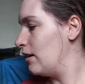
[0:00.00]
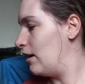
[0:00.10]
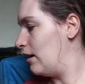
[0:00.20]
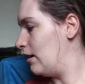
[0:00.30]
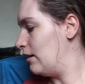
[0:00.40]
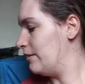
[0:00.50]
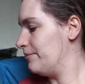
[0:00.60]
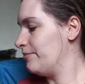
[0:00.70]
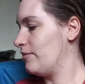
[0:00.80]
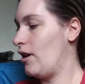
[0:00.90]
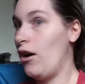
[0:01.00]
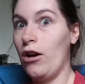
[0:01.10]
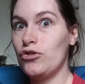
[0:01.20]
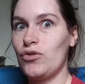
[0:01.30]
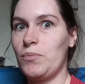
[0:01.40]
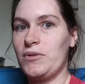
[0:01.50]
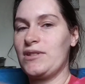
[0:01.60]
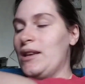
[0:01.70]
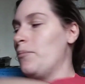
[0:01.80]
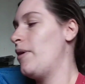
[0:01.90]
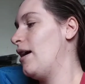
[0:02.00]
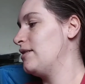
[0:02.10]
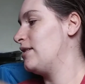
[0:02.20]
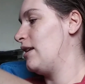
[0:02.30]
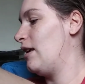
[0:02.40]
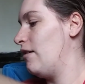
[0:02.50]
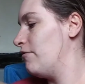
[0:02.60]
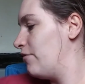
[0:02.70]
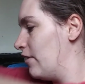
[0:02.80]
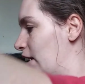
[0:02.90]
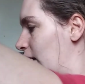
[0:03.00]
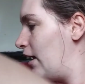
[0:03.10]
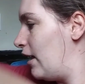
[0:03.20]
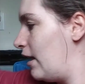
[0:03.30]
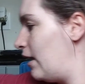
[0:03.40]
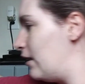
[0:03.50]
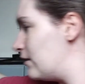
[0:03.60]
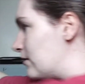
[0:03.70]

100% positive. And